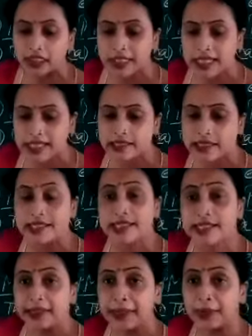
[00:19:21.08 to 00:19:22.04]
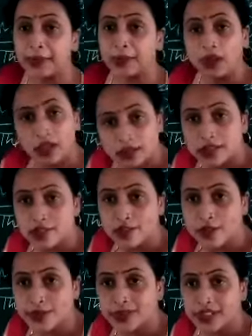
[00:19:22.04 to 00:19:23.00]
Yes, isn't it now? Is it
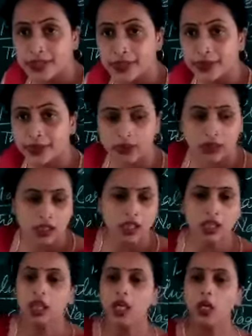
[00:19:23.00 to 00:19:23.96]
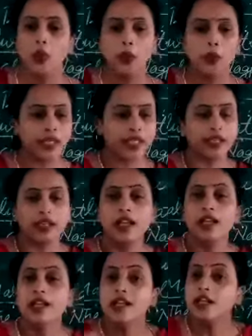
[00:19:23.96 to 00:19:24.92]
also clear to you? Okay.
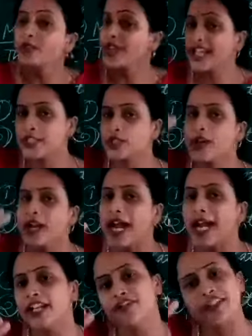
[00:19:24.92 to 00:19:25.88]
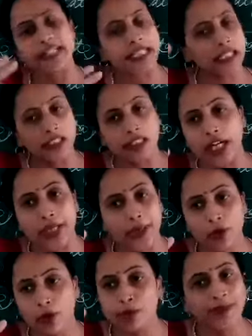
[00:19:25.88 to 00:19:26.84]
Raise your hand if it is clear to
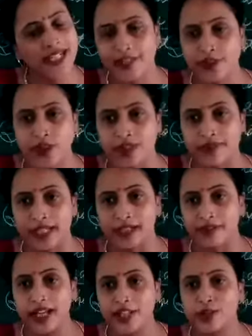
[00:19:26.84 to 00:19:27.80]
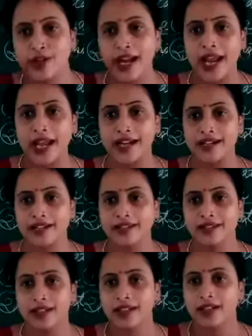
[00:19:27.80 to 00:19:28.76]
you. Please children, raise your hand.
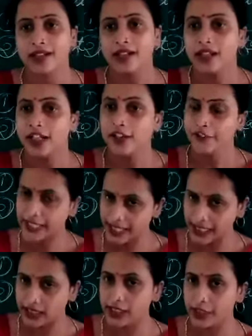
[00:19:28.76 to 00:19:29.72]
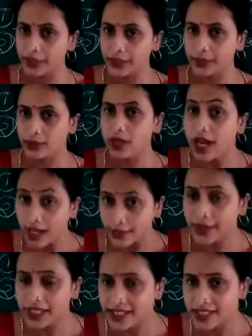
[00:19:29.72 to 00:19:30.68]
If it is clear to you, are
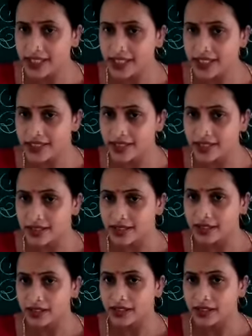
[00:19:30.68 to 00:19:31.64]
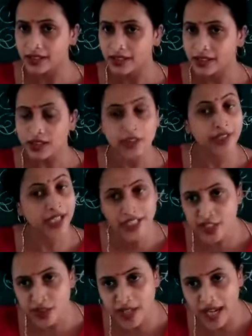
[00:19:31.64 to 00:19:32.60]
you getting it?
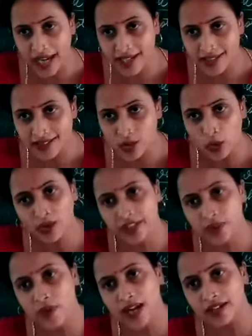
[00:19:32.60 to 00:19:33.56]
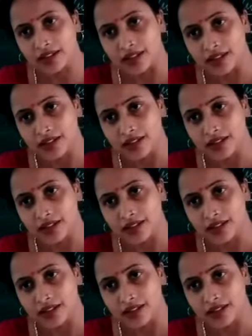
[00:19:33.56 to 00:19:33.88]
Raise your hand, only one.